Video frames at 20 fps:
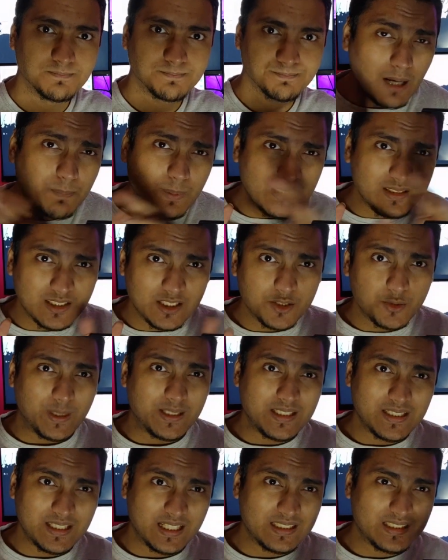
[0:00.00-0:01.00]
Up until
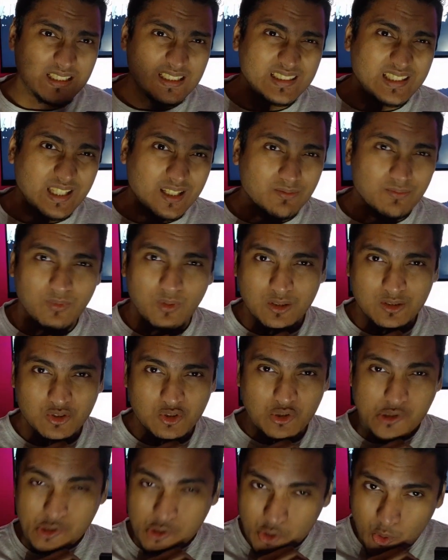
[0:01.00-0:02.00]
2019, there
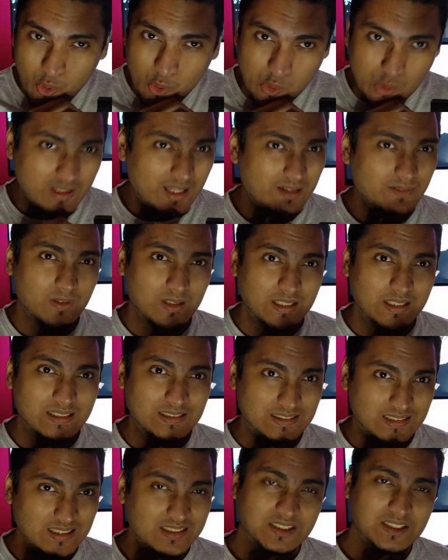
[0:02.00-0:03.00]
was no
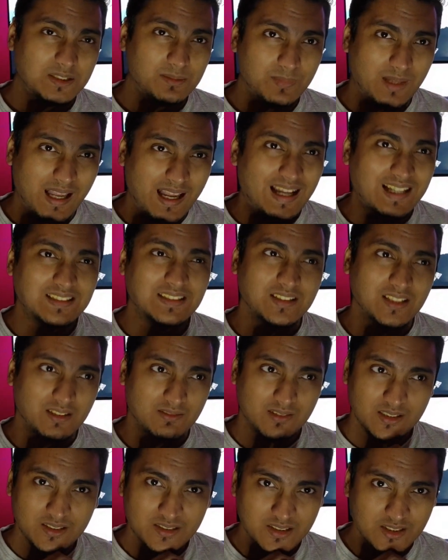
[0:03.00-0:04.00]
leveling system at
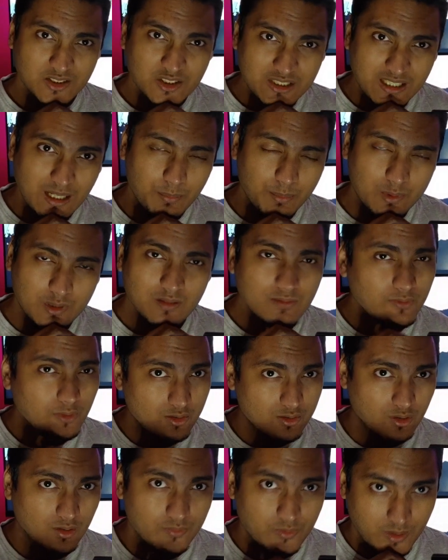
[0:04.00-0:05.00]
Tower Research Capital
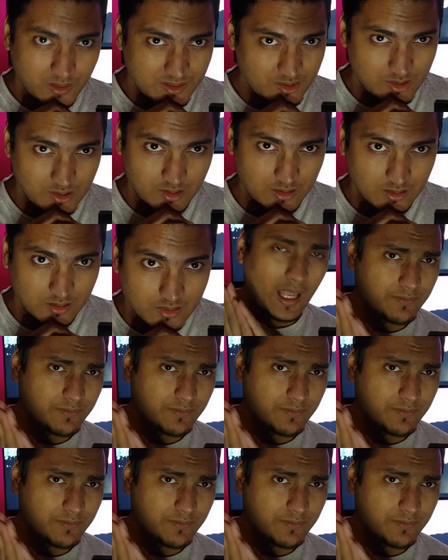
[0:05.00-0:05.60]
for software engineers.